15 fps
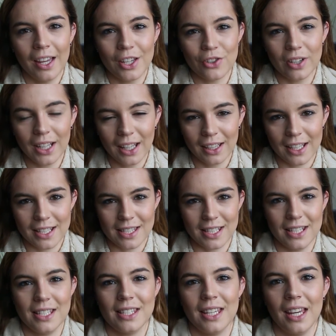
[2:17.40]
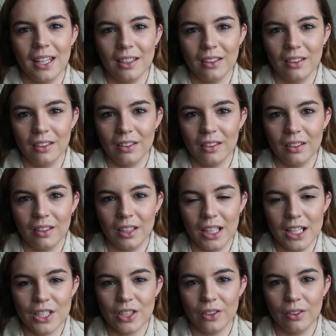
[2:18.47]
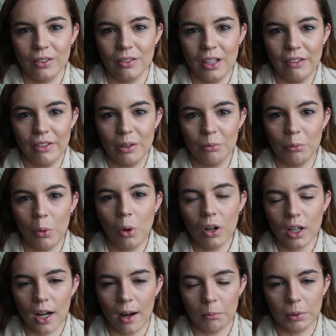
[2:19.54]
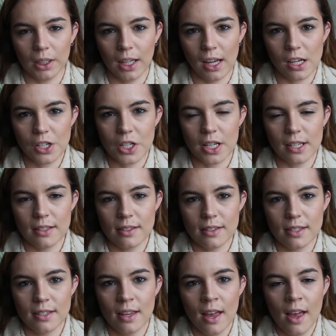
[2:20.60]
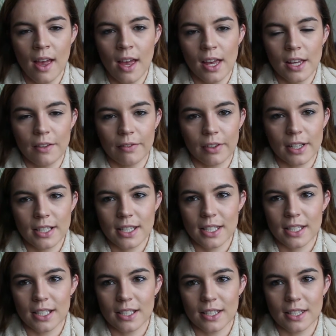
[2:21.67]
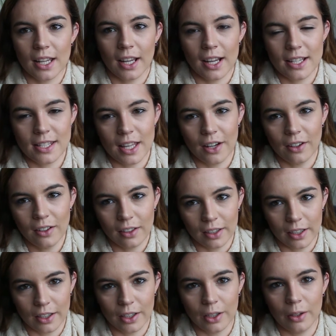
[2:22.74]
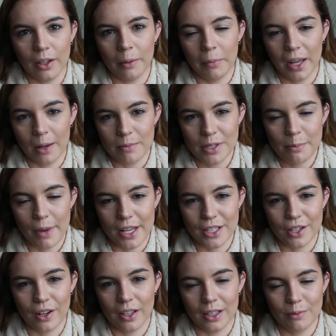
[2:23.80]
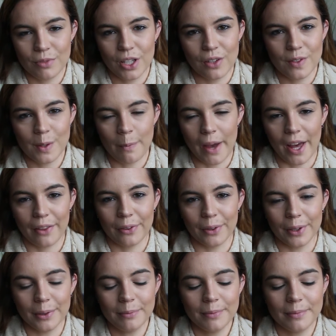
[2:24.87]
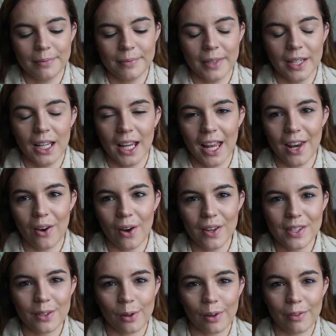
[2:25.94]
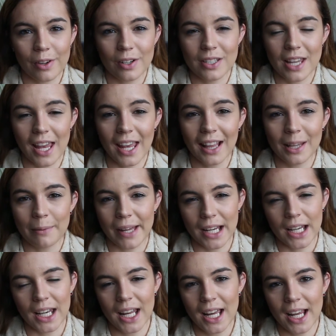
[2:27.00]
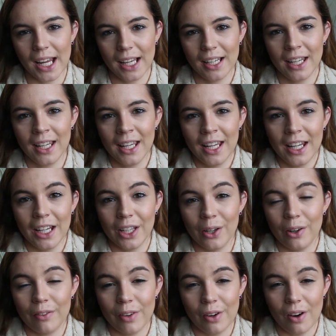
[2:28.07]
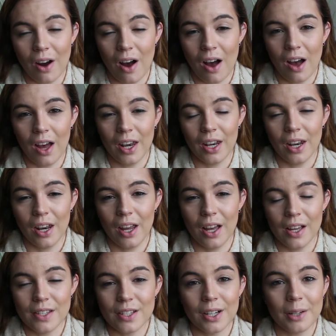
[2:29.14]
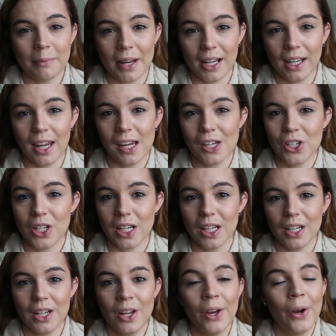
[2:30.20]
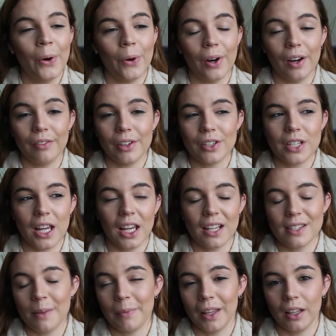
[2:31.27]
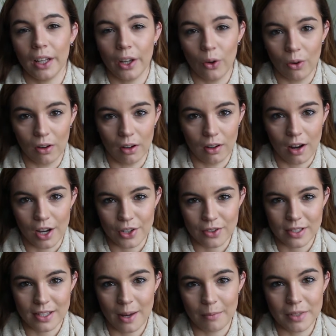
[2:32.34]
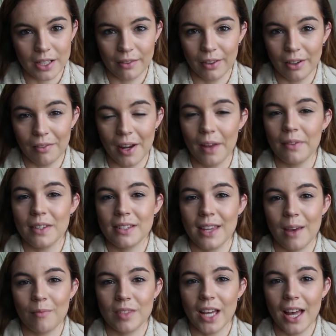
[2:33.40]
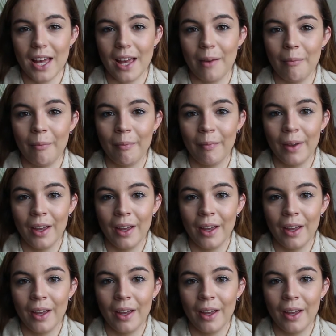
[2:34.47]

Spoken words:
Drinking these teas can lead to even more complications. For instance, like I said earlier, you can become dependent on them to use the bathroom. And also, if you're taking them at night, you know, if you're on a certain medication, or if you're taking something like an oral contraceptive around the same time,